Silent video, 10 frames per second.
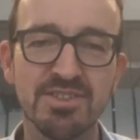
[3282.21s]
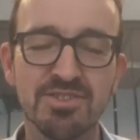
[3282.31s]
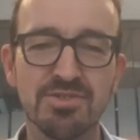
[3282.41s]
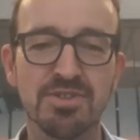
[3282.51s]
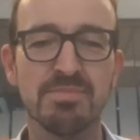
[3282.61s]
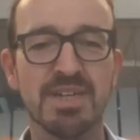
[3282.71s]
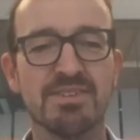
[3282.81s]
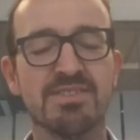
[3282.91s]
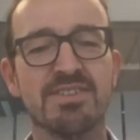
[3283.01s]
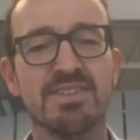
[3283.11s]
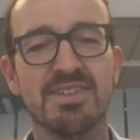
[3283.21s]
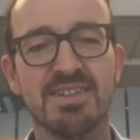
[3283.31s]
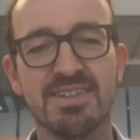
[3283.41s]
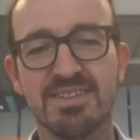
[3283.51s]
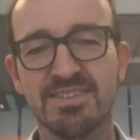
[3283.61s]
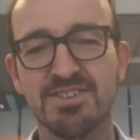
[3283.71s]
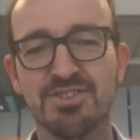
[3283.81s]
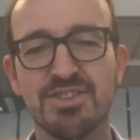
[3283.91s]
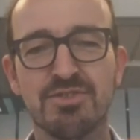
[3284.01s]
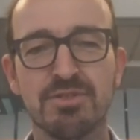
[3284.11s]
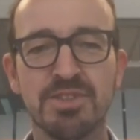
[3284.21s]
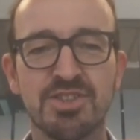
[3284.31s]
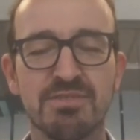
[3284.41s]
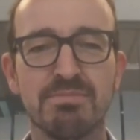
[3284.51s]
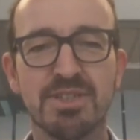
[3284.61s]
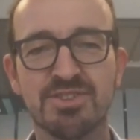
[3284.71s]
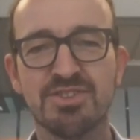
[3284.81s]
to talk about the zero emission bus